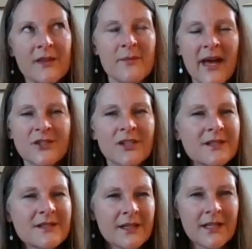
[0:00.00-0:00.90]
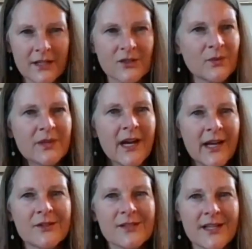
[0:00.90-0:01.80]
magic is the connection with the
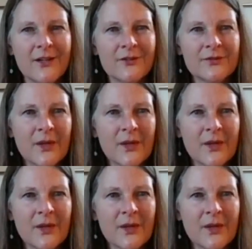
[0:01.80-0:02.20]
higher self